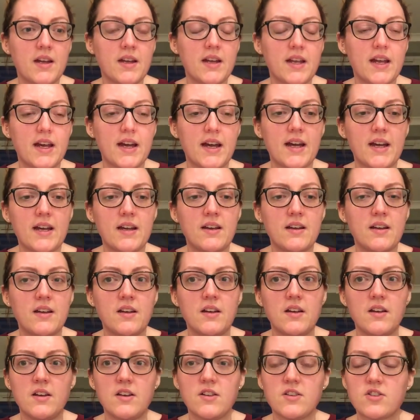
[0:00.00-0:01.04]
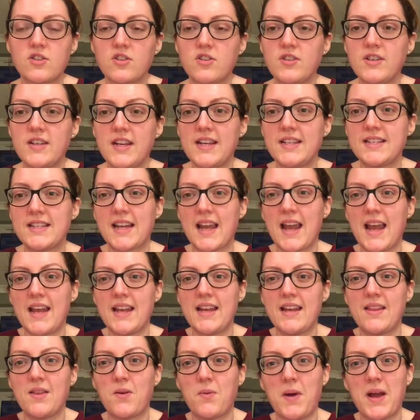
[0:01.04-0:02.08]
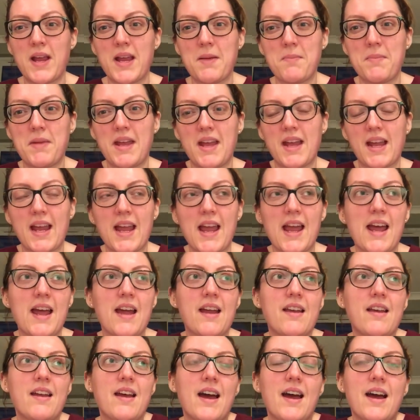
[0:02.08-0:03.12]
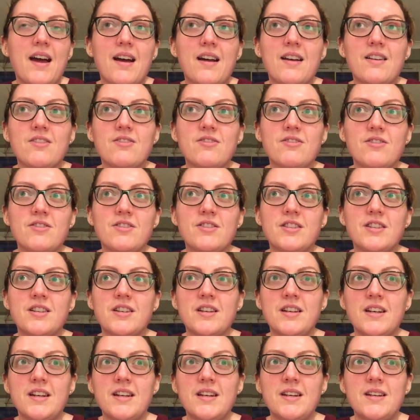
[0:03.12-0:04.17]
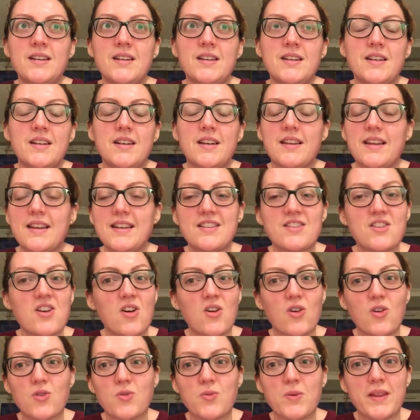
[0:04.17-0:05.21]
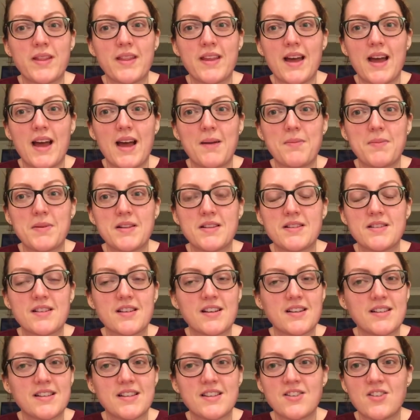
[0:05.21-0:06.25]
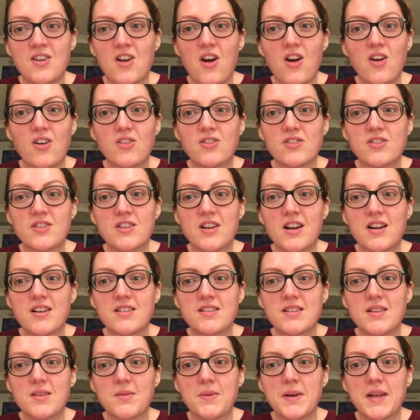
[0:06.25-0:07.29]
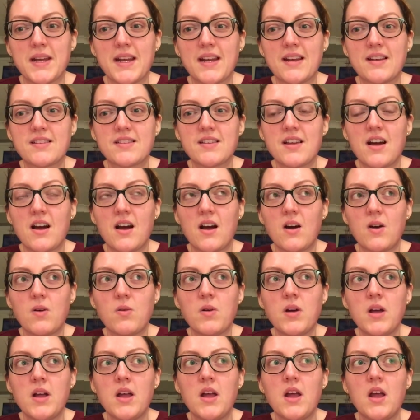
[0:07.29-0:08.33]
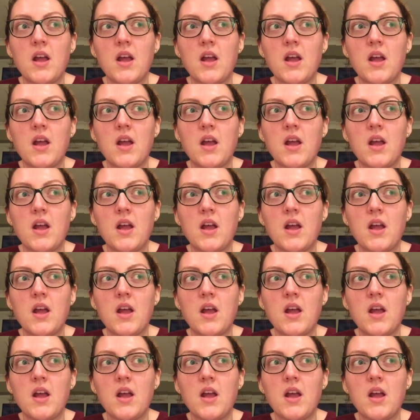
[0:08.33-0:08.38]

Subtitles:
Yeah, Sundays are getting in the way a bit again, and it's not good when that happens because it's not a good start to the week. So